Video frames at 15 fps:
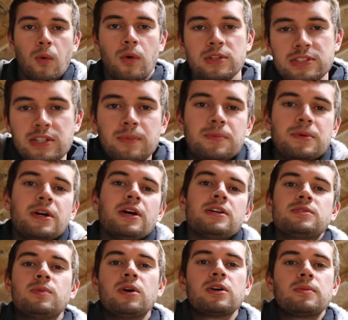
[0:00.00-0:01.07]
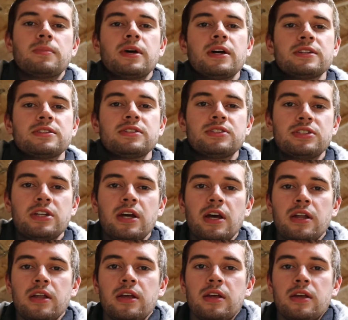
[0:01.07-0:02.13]
What's up, guys? Welcome back to the
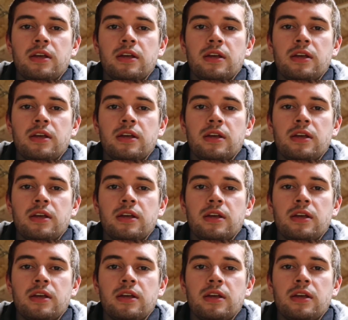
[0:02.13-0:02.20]
shed.